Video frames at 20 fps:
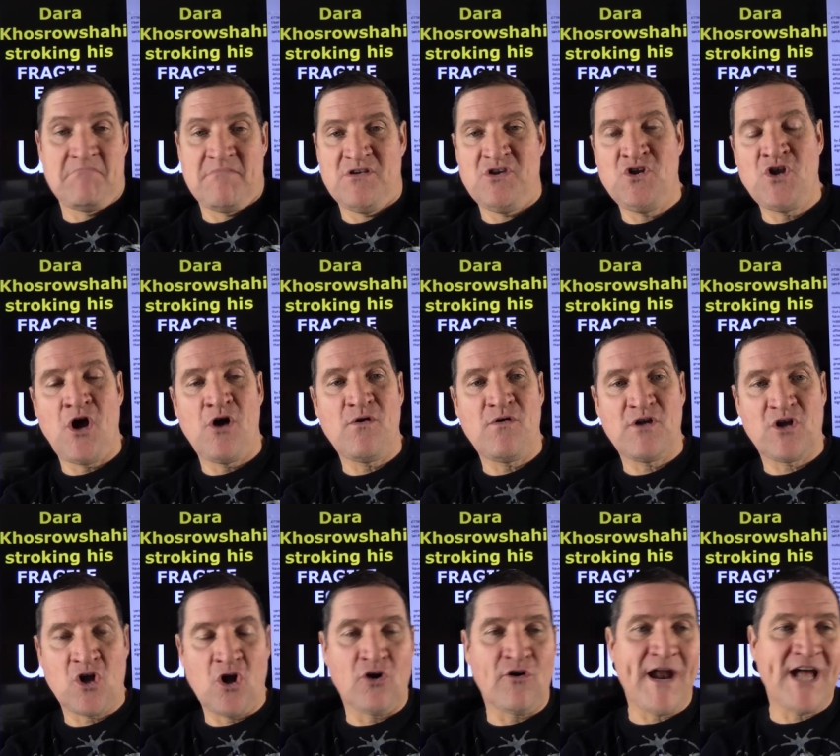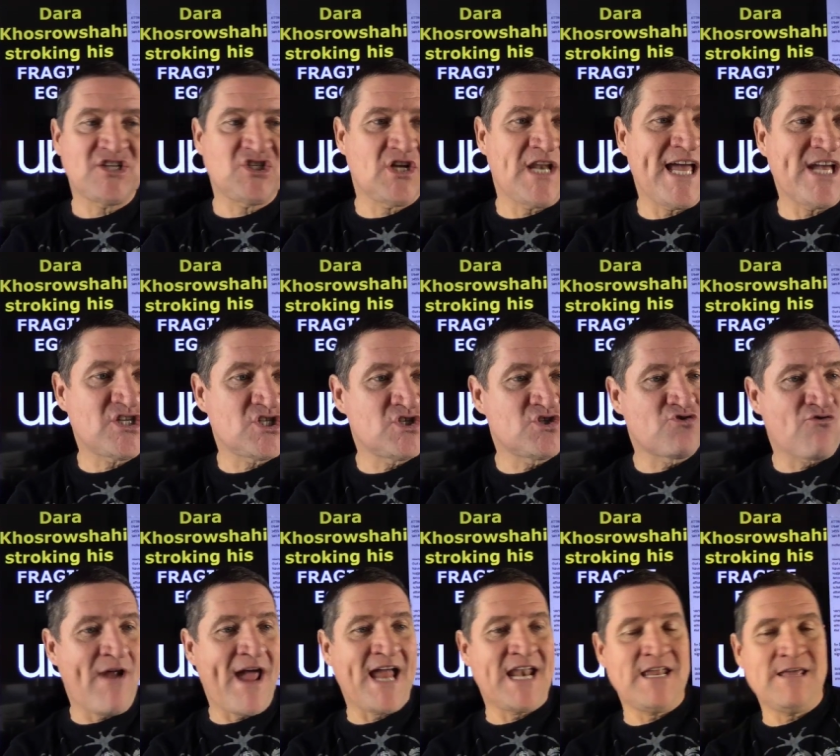you know, congratulations,
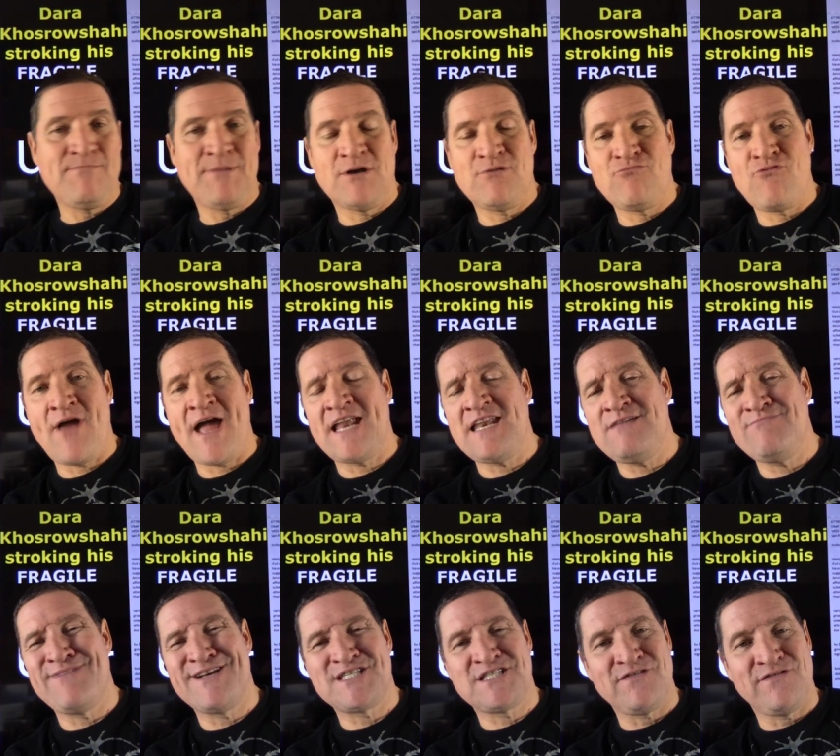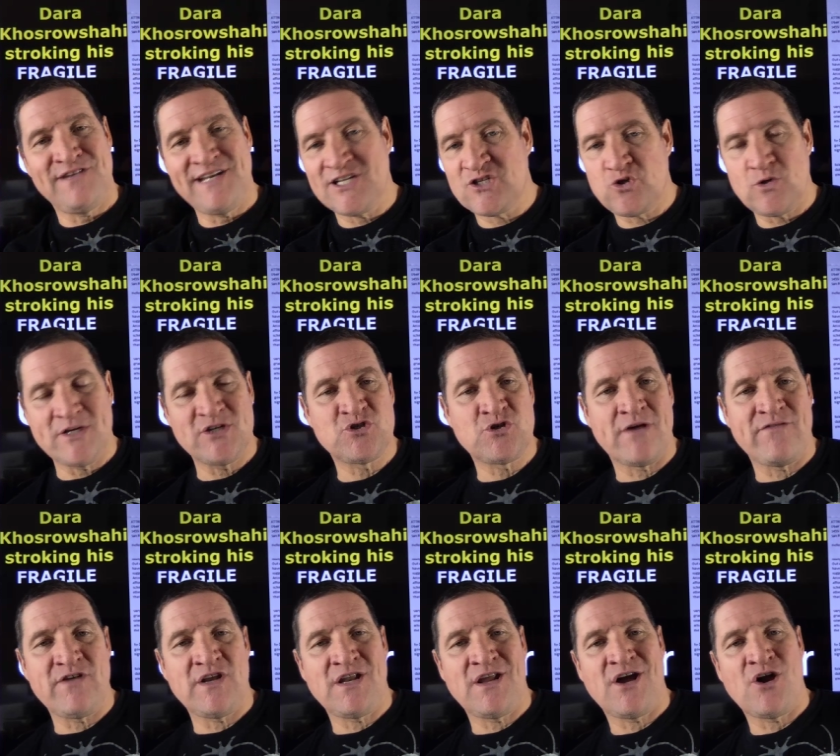Randy, but Randy must have literally
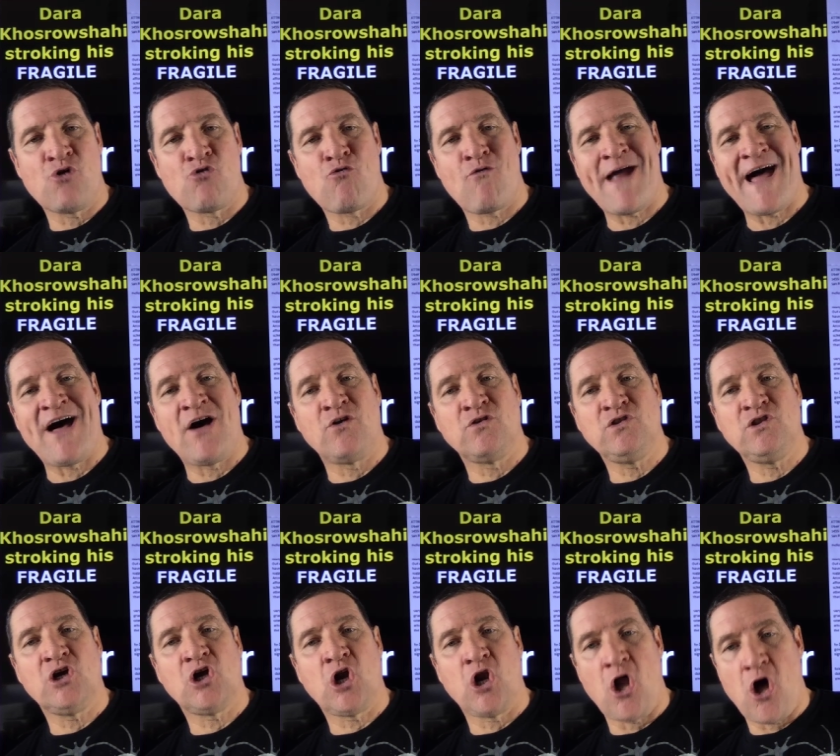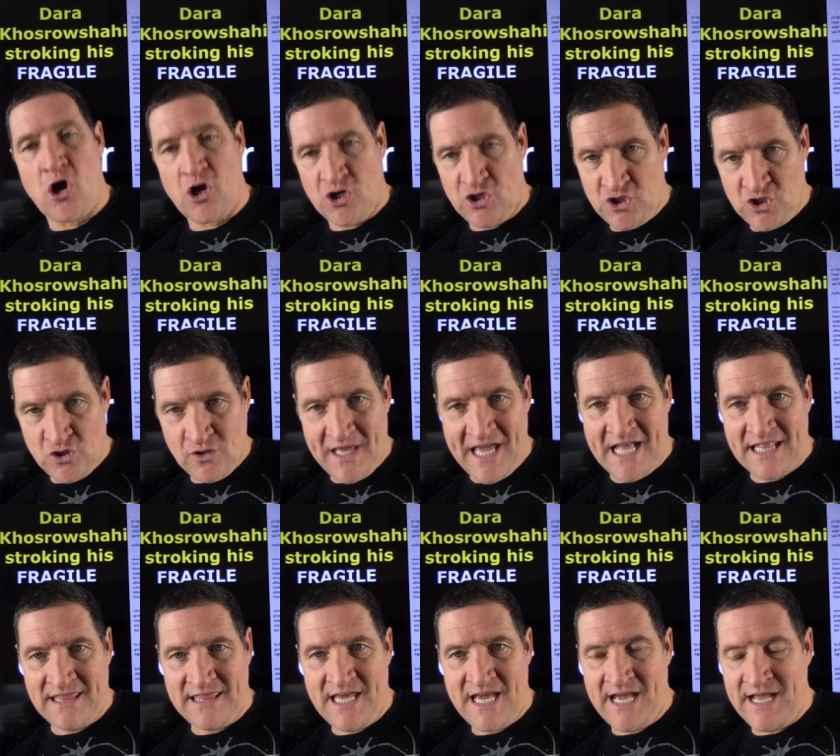driven around the clock to
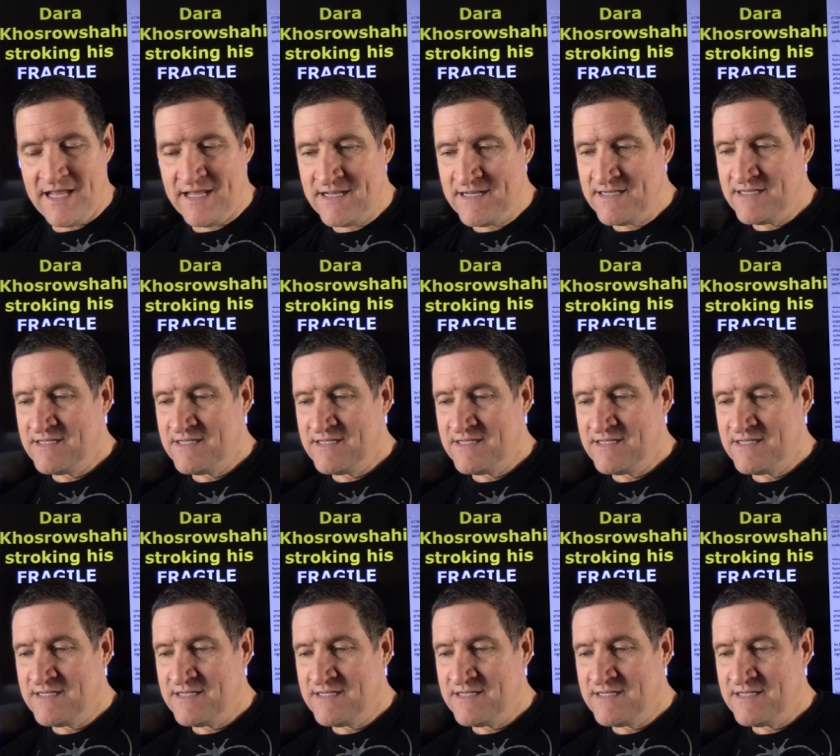get there.